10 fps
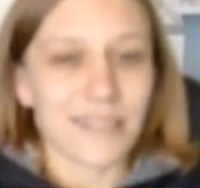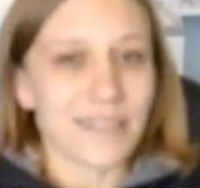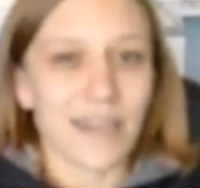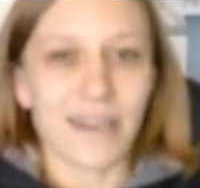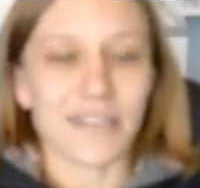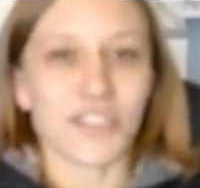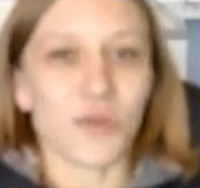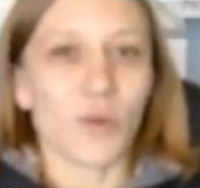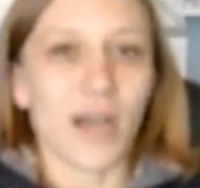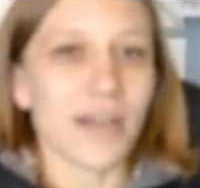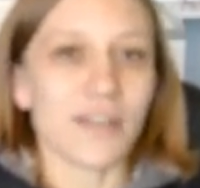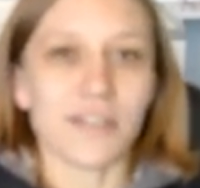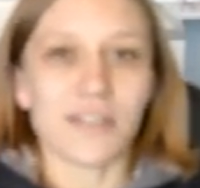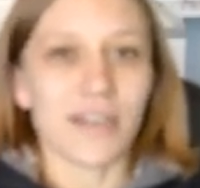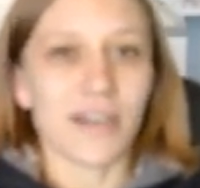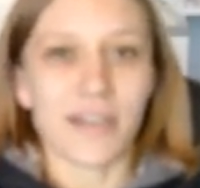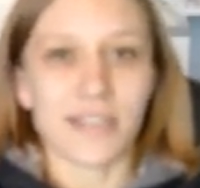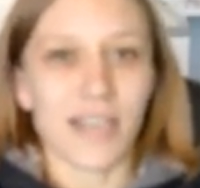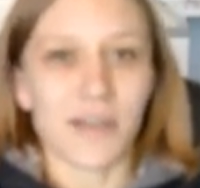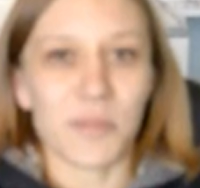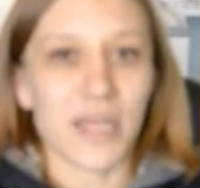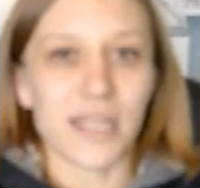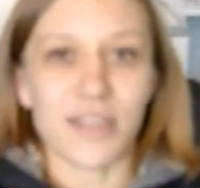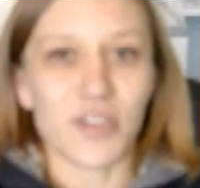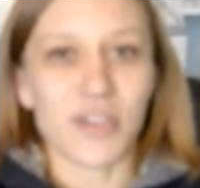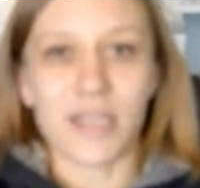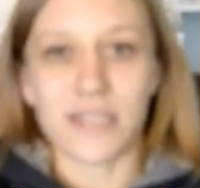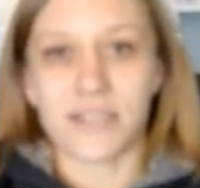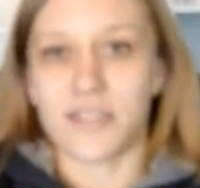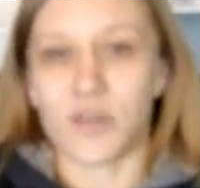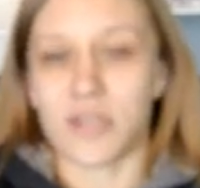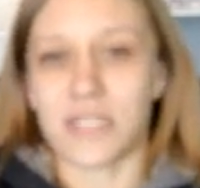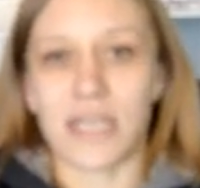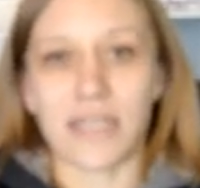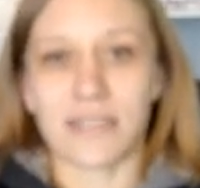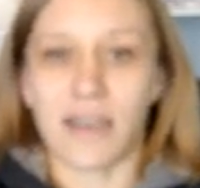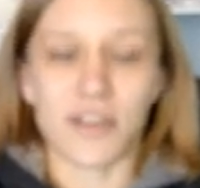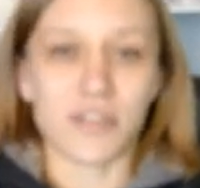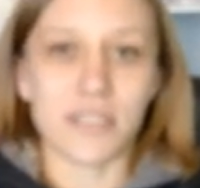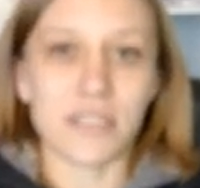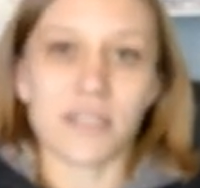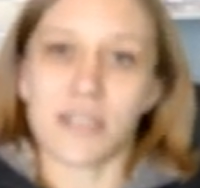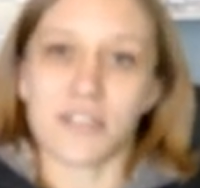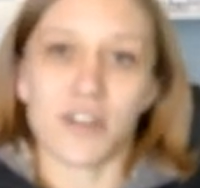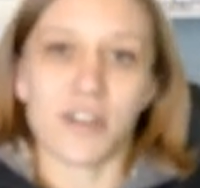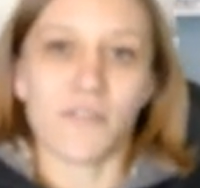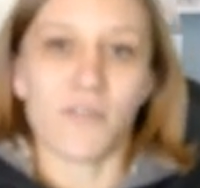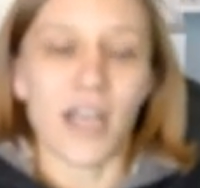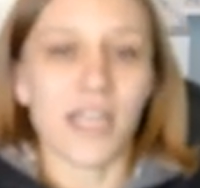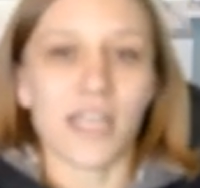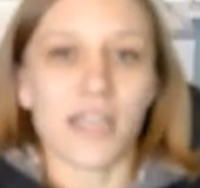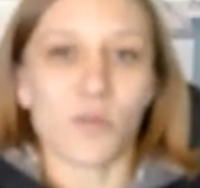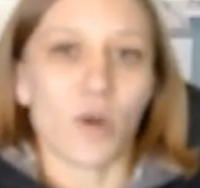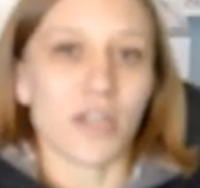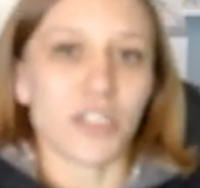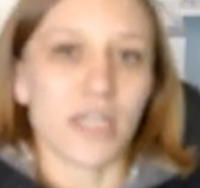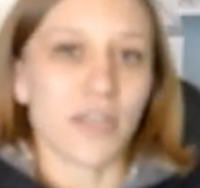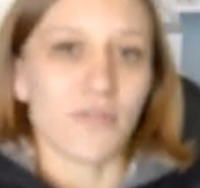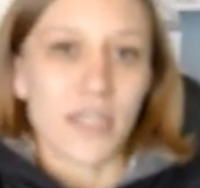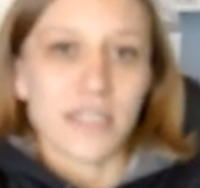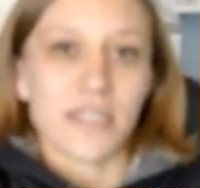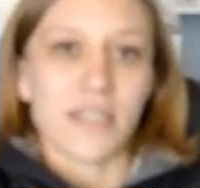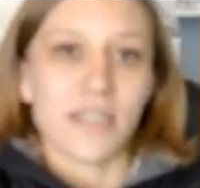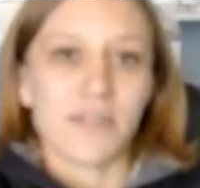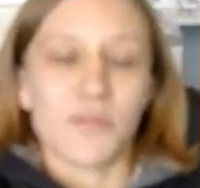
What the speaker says: Gosh, a while. I've been looking towards that title since I started fighting and watching Invicta,